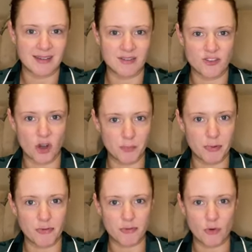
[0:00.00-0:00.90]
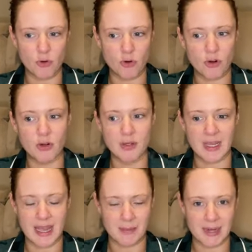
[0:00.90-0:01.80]
job before
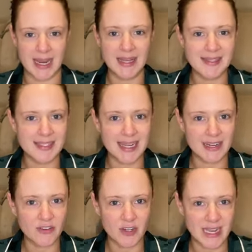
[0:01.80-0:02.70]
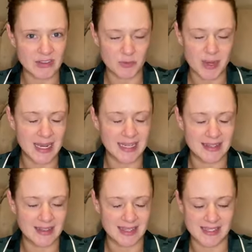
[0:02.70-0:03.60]
Em announced the date of her engagement party, and
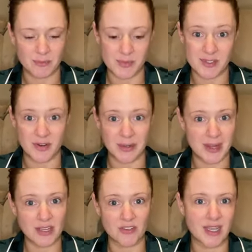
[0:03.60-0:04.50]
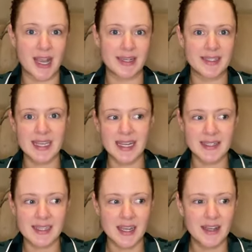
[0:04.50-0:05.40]
then they said, sorry, we actually can't attend.